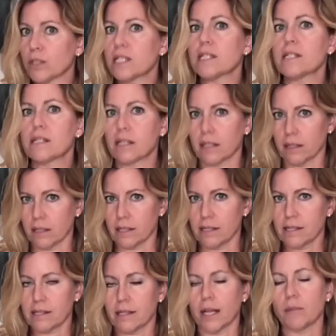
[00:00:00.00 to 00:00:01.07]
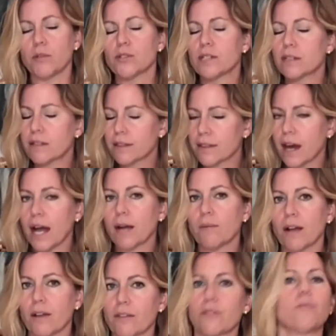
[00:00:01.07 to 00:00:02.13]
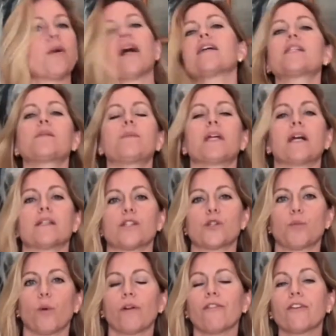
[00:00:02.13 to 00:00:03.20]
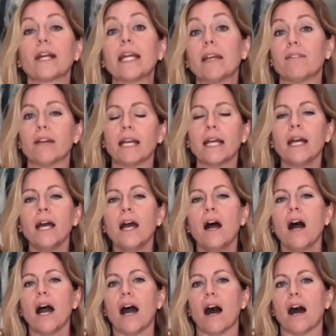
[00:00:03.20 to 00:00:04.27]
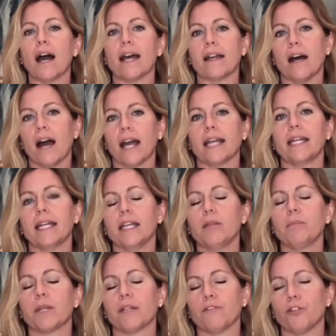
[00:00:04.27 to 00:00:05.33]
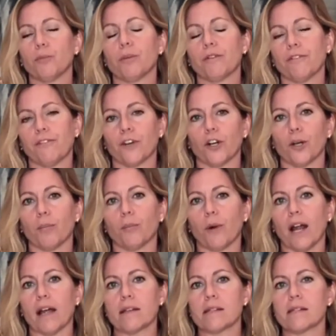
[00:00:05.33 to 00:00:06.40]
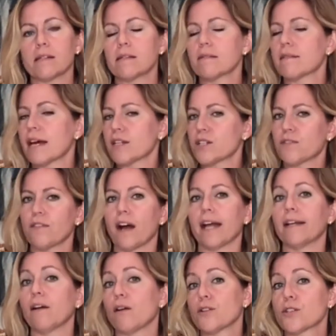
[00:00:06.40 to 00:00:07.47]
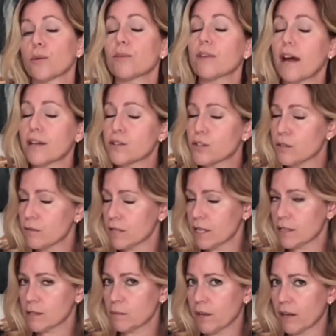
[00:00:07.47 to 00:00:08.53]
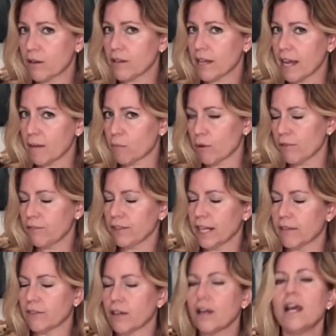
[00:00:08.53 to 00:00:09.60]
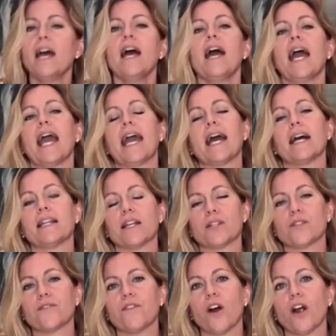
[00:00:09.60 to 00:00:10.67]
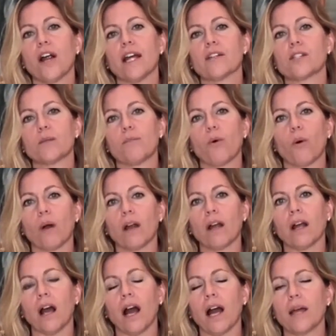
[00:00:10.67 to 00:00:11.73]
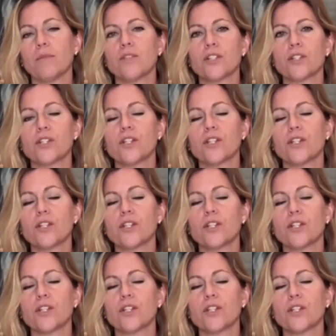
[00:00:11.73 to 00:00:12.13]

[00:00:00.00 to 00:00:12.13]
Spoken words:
skinless, and I'm using the thigh rather than breast because it's more forgiving and high heat, but if you prefer breast, that's fine. Also, thighs do taste better. They have more flavor. And as far as the pork, I'm just